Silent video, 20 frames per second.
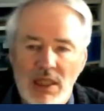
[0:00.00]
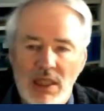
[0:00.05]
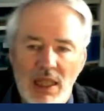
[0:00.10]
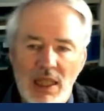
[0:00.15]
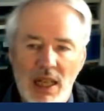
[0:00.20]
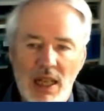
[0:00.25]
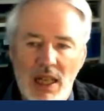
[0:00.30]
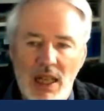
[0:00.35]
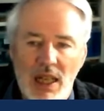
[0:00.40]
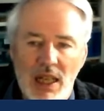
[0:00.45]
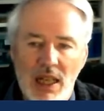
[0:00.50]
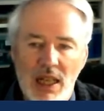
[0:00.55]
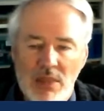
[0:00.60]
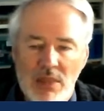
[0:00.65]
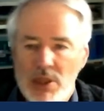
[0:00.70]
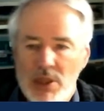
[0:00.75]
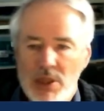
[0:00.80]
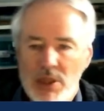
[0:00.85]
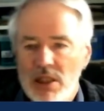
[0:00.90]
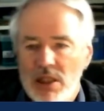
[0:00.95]
at a
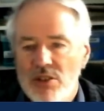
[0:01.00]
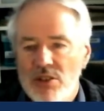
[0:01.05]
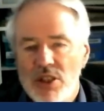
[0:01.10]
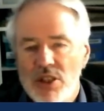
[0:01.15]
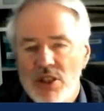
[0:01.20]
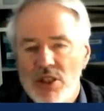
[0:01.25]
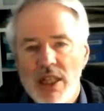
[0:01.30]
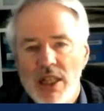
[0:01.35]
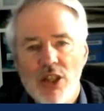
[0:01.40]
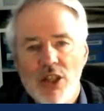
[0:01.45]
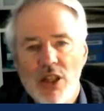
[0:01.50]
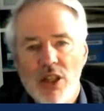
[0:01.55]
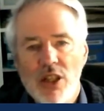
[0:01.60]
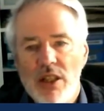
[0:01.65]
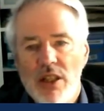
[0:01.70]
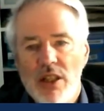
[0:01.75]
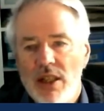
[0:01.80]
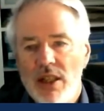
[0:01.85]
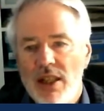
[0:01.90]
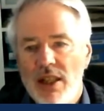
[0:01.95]
particular stage
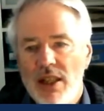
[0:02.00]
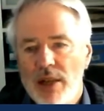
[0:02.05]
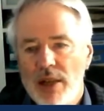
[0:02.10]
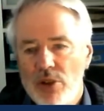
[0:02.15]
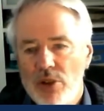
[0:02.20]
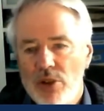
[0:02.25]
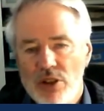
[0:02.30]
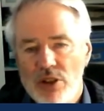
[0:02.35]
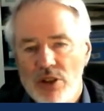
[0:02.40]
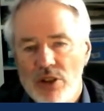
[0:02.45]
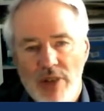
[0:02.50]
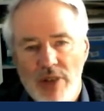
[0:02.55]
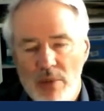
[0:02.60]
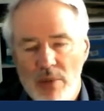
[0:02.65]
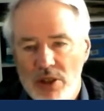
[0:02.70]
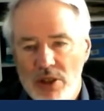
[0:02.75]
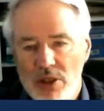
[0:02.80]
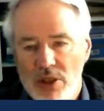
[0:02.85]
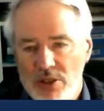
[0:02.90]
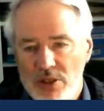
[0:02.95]
in their language
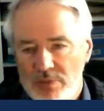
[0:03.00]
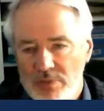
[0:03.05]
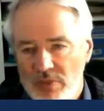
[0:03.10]
development.